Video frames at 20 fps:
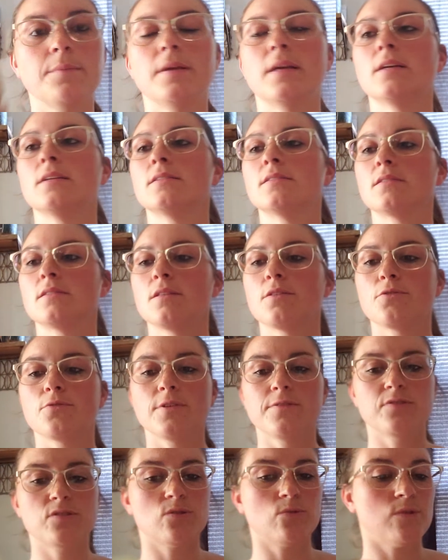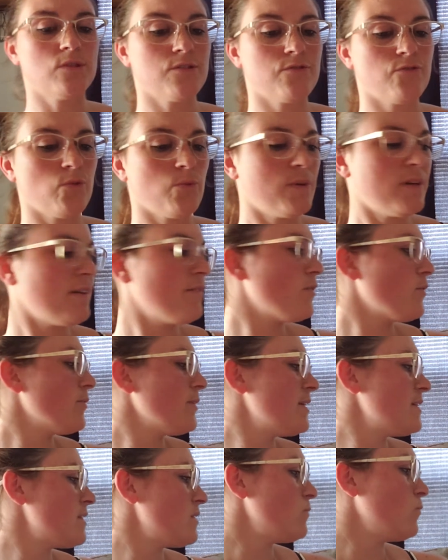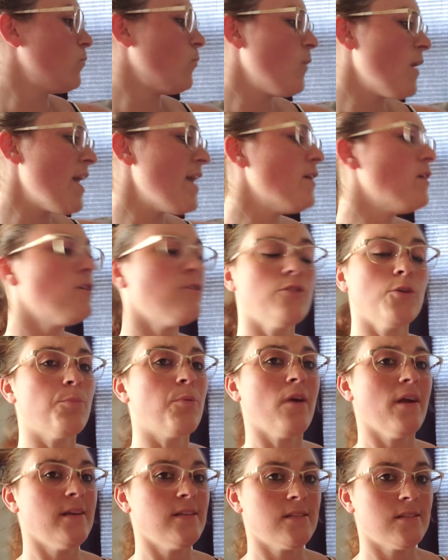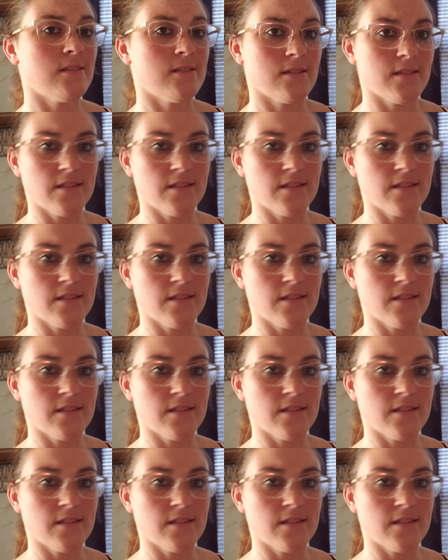because the thrift stores, for whatever reason, way overprices